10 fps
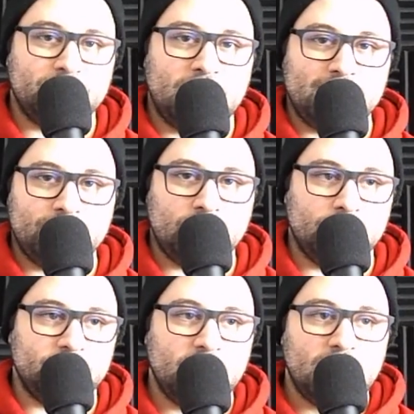of life
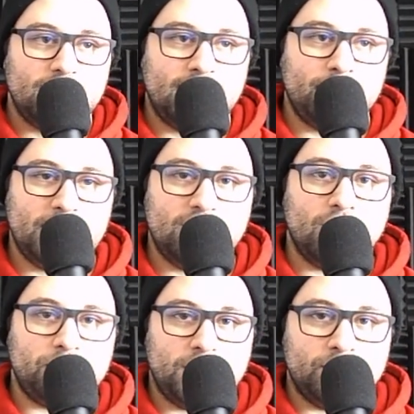forms that may
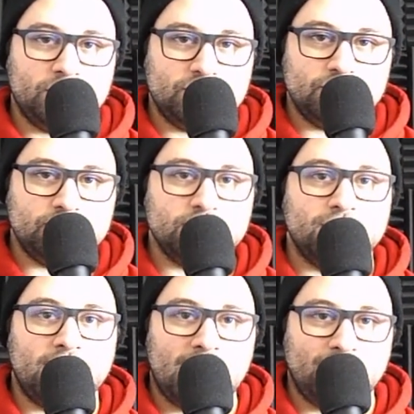not be able to
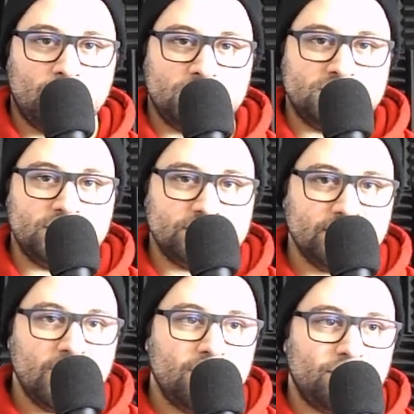survive or exist
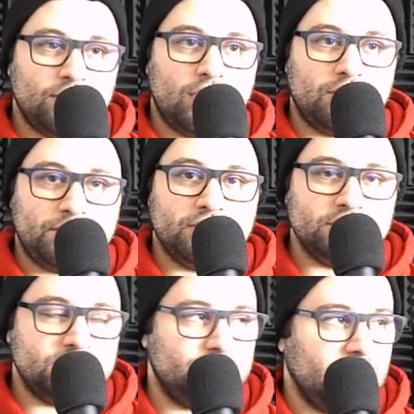for long
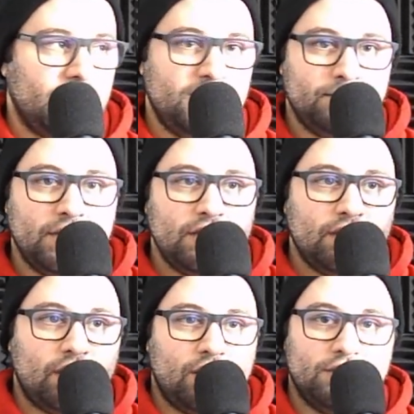periods of time
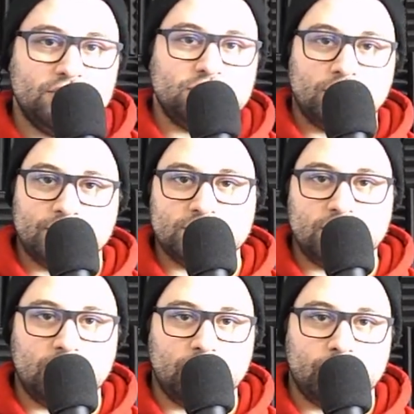on the surface of
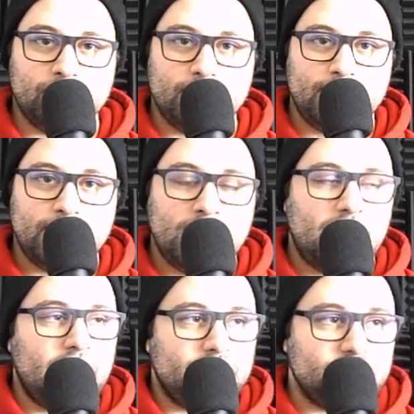the earth.
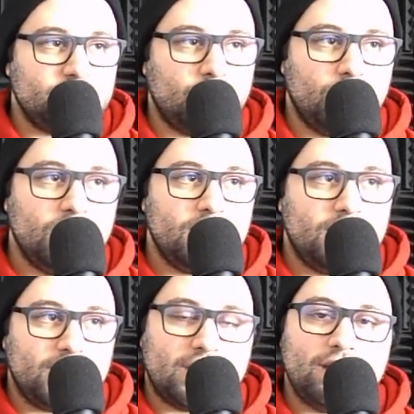And so
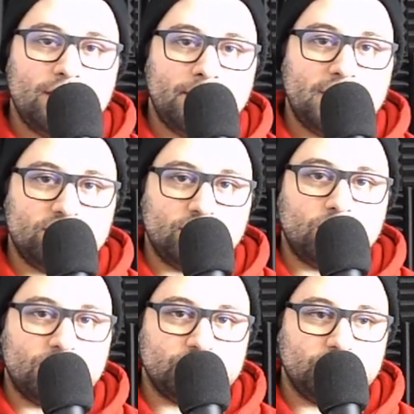it kind of begs the
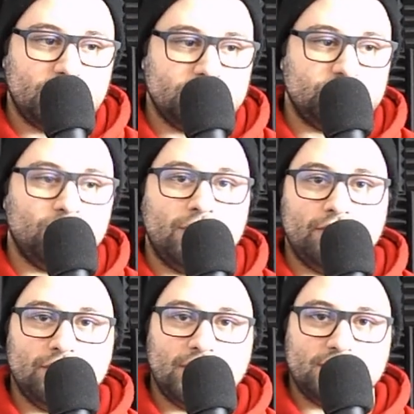question as to whether
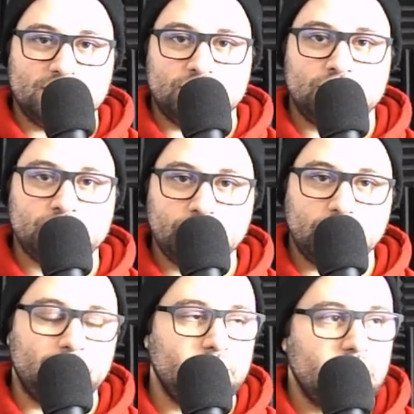or not this is
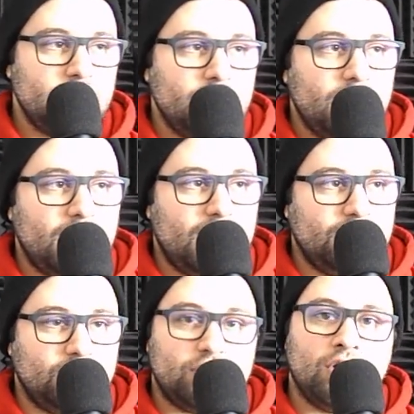true.
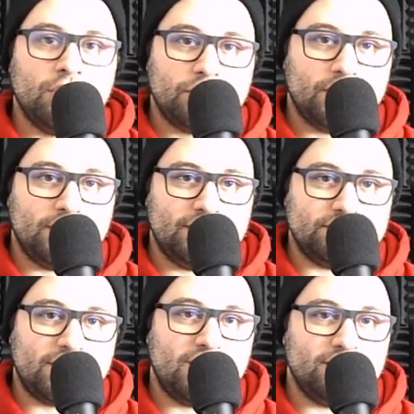And Agartha
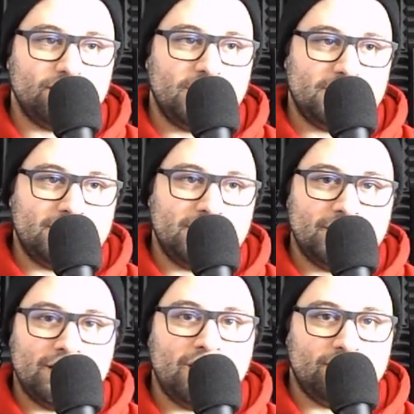is kind of like the
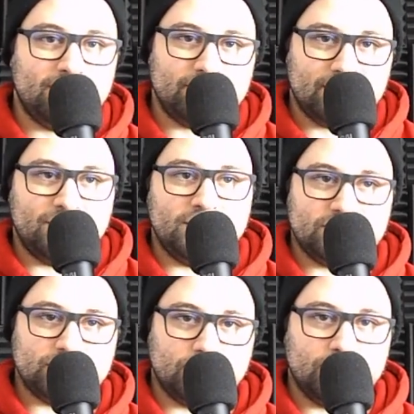Atlantis of this
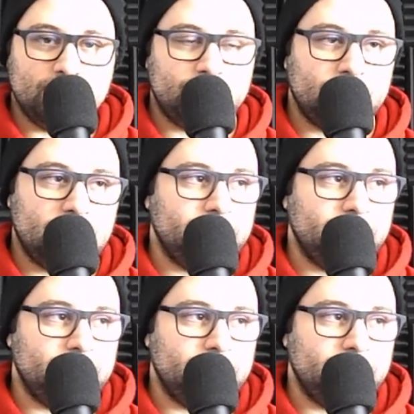sort of